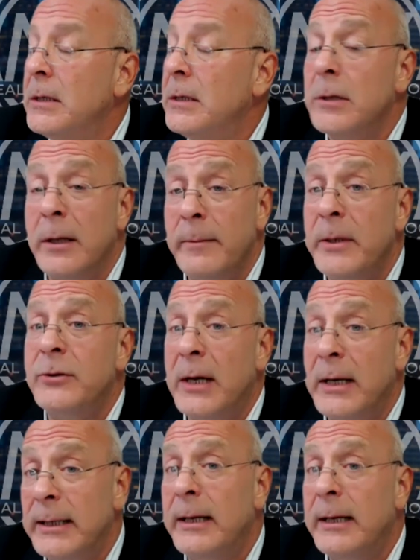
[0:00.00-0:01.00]
So they've been
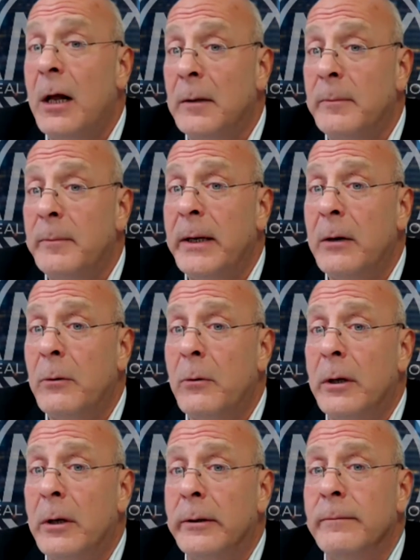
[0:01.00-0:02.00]
trying to get all up in our
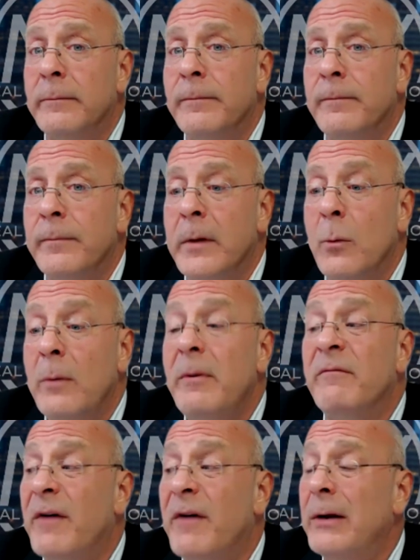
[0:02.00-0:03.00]
water. We've
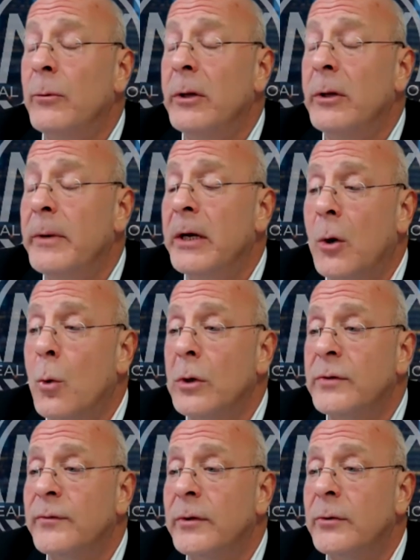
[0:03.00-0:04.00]
been fighting with them in the
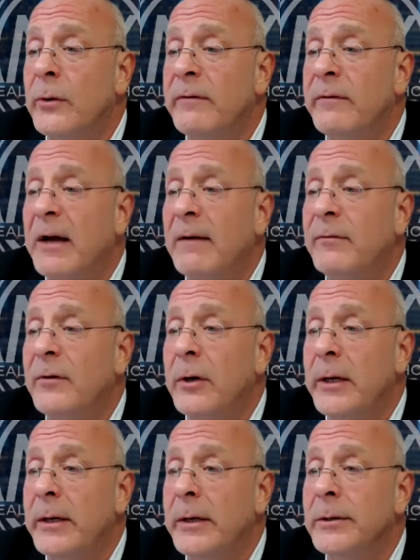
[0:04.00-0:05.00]
courts for 25,
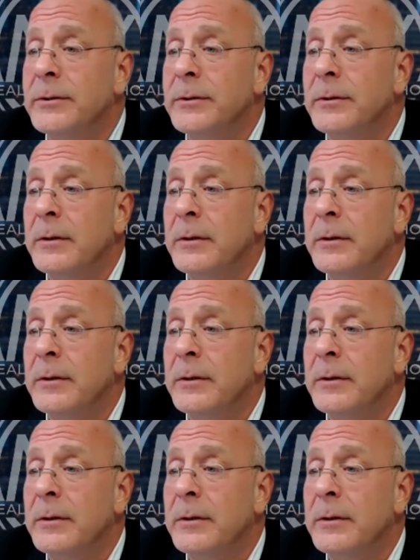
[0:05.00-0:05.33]
30 years.